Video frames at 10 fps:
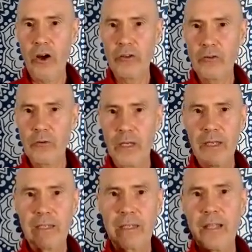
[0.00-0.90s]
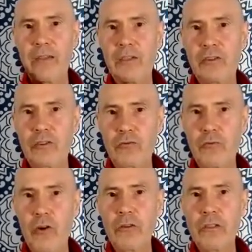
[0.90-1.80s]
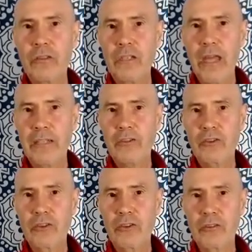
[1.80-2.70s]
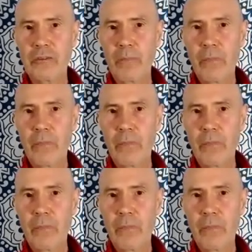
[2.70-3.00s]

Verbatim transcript: And you get this strong connection